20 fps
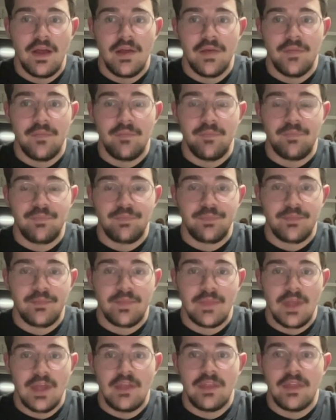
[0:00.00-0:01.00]
And
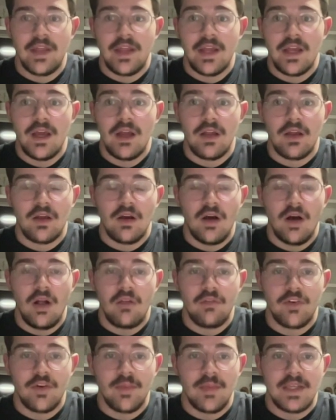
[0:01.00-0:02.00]
then I got a
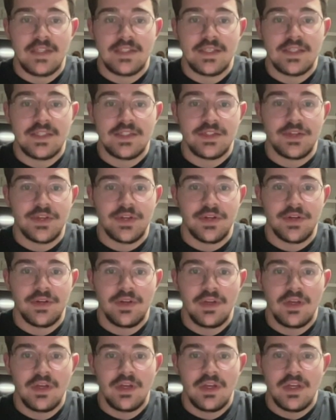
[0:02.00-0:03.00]
call from my sister.
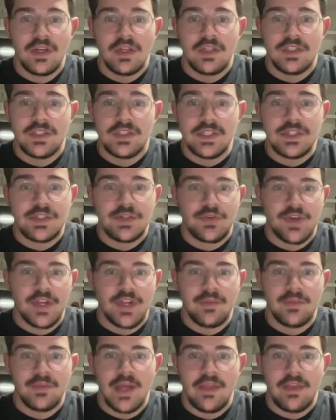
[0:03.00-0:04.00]
She
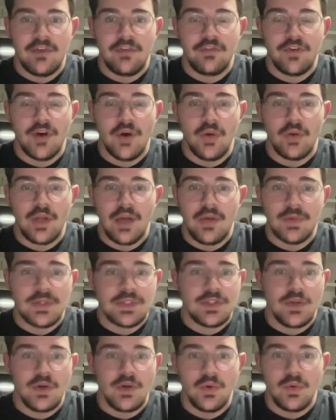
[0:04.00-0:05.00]
screamed at the phone.
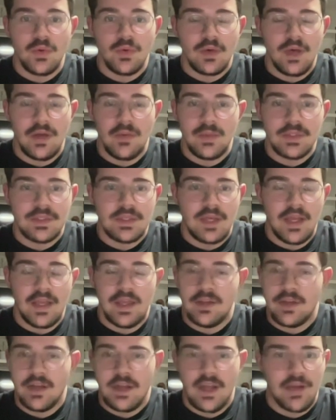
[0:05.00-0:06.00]
I
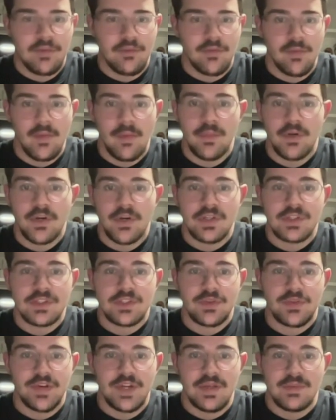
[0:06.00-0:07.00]
can remember her
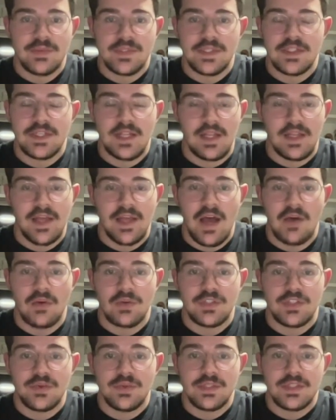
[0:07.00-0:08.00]
screams until now.
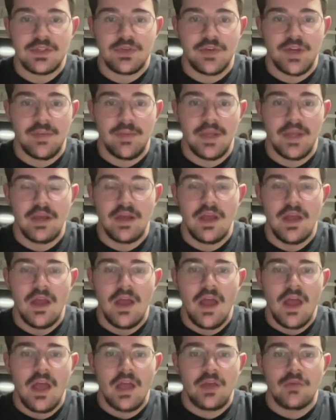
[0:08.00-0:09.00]
She was screaming,
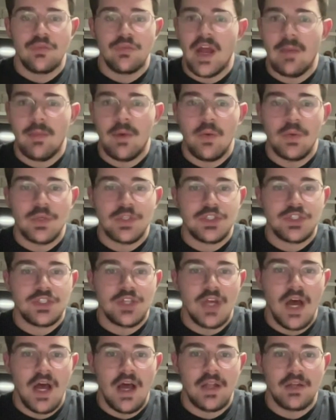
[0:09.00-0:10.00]
"Grandma was
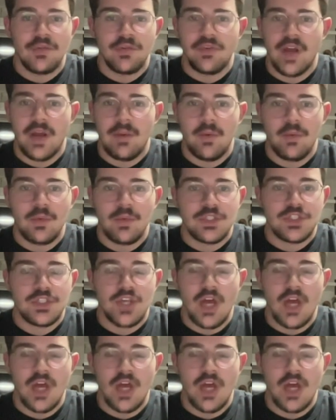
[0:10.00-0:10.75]
shot. Grandma was